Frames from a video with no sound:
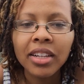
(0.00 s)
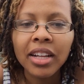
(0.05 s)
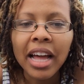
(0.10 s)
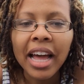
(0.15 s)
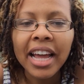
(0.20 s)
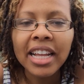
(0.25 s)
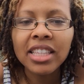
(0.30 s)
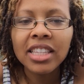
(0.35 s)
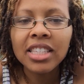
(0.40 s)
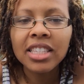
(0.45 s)
I
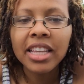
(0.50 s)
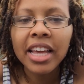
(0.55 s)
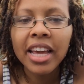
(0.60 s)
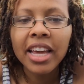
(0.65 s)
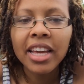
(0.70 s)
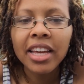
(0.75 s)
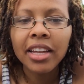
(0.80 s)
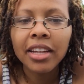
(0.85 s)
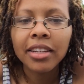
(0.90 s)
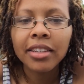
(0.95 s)
hate to say
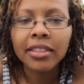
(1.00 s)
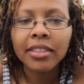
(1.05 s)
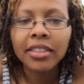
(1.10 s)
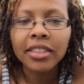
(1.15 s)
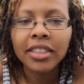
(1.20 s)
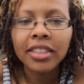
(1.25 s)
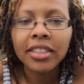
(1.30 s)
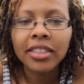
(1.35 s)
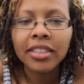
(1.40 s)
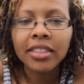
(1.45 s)
it,
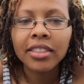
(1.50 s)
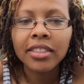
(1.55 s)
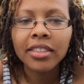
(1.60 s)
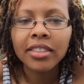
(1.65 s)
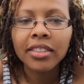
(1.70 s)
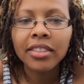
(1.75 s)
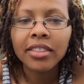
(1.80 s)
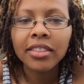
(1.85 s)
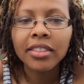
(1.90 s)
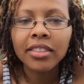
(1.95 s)

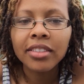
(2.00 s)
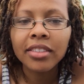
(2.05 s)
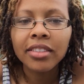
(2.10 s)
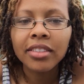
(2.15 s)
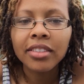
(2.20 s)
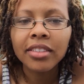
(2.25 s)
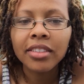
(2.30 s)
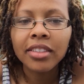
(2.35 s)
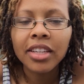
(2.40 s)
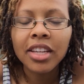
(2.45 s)

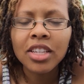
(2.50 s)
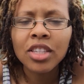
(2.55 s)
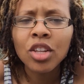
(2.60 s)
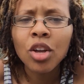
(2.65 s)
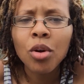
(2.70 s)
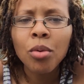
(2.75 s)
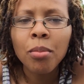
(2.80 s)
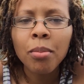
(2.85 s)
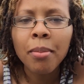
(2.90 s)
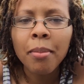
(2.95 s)
because
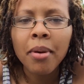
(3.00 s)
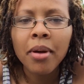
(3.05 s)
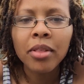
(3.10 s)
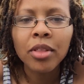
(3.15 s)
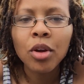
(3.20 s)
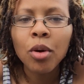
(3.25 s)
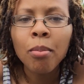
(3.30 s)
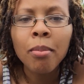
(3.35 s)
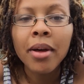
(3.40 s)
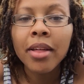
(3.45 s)
no
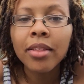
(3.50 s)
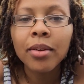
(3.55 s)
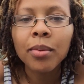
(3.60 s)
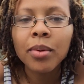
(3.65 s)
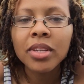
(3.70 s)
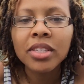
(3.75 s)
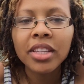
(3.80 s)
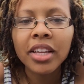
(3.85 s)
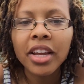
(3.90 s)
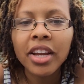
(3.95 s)
mother
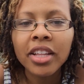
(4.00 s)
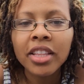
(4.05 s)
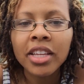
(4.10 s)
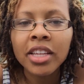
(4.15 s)
wants to hear